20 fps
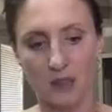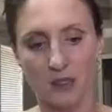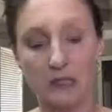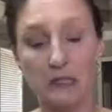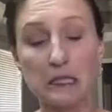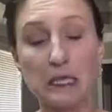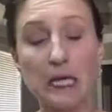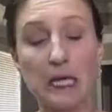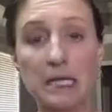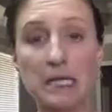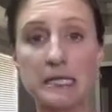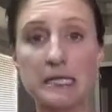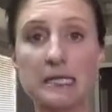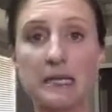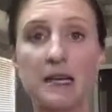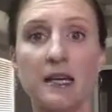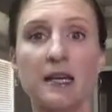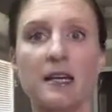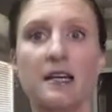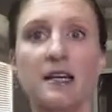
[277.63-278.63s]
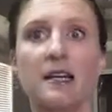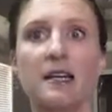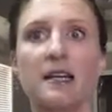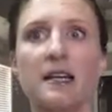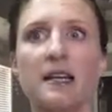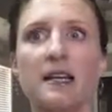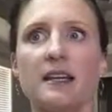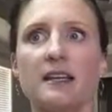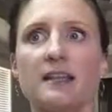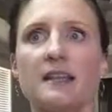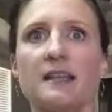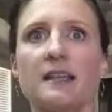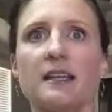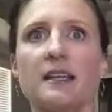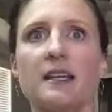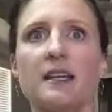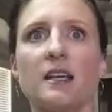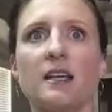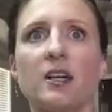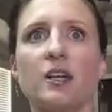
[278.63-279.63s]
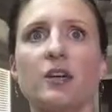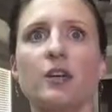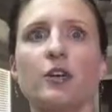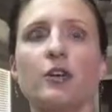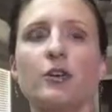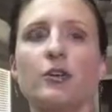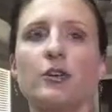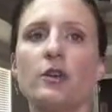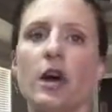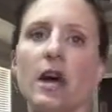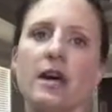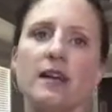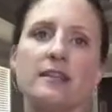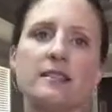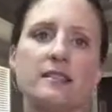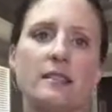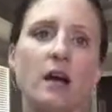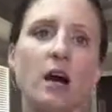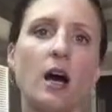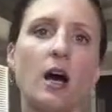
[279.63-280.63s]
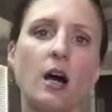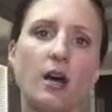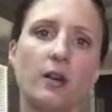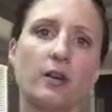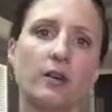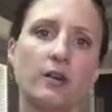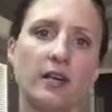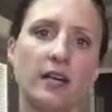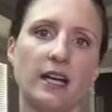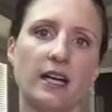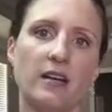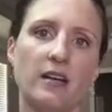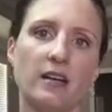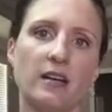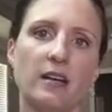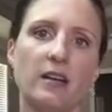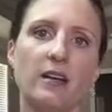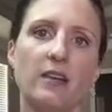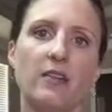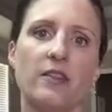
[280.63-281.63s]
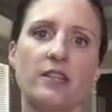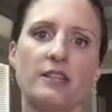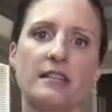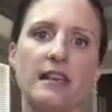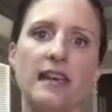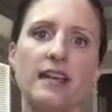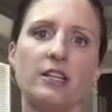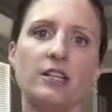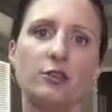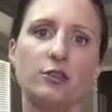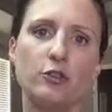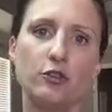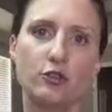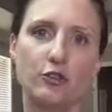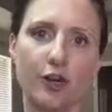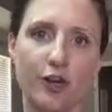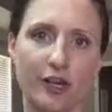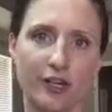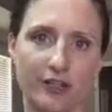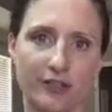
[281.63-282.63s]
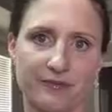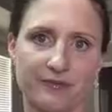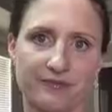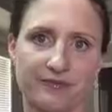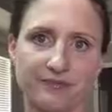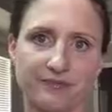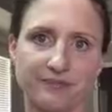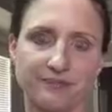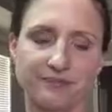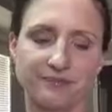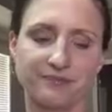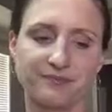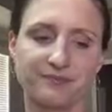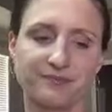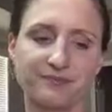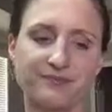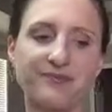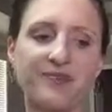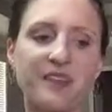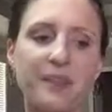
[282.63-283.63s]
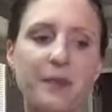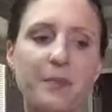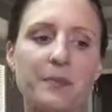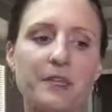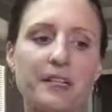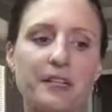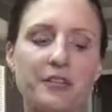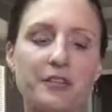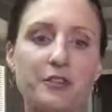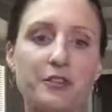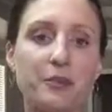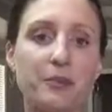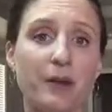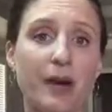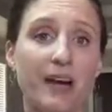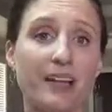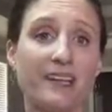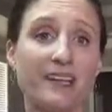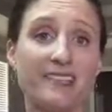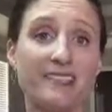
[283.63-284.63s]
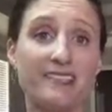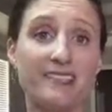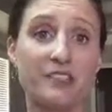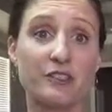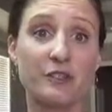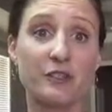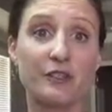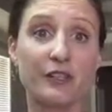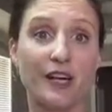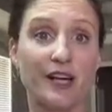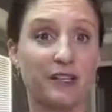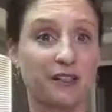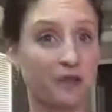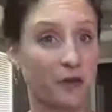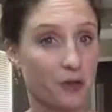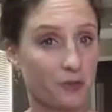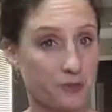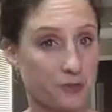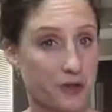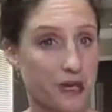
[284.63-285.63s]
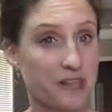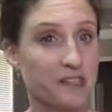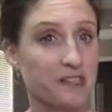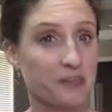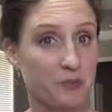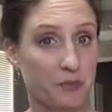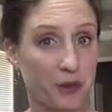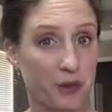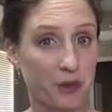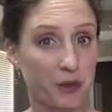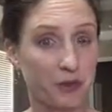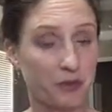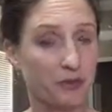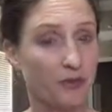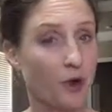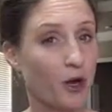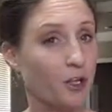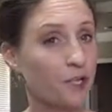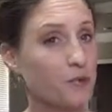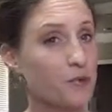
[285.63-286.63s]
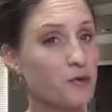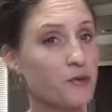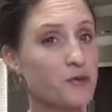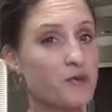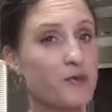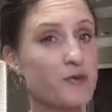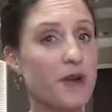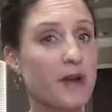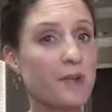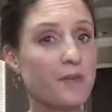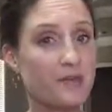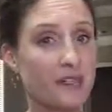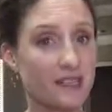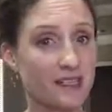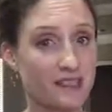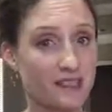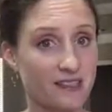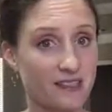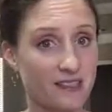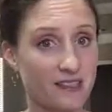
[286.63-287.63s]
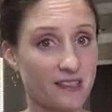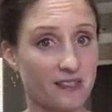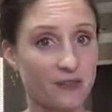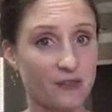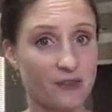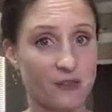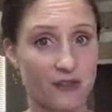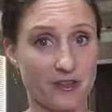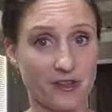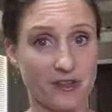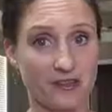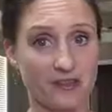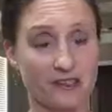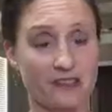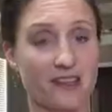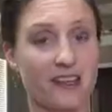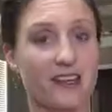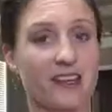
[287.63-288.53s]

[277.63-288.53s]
cleanse, is you're not as hungry the day you start, because your body is still kind of on rest mode. You've already prepped it for this,